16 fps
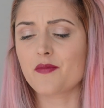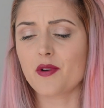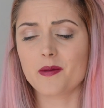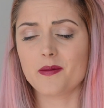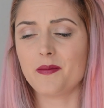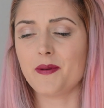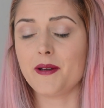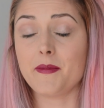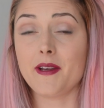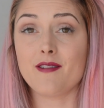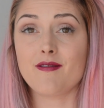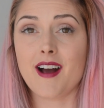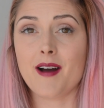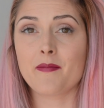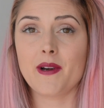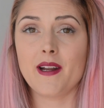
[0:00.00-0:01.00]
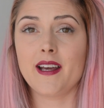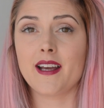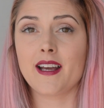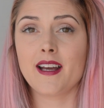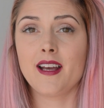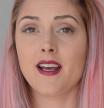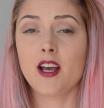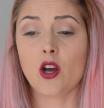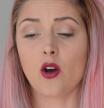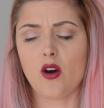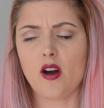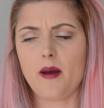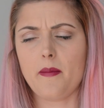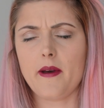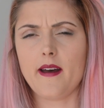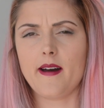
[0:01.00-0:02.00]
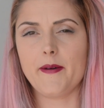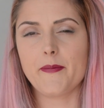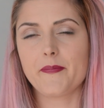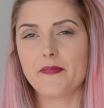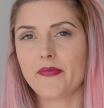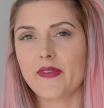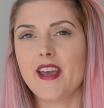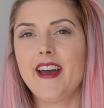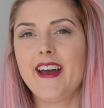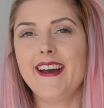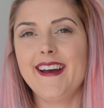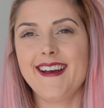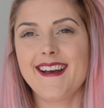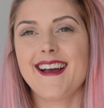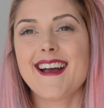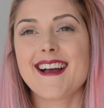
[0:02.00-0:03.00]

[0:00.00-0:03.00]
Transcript: probably me rambling quite a bit.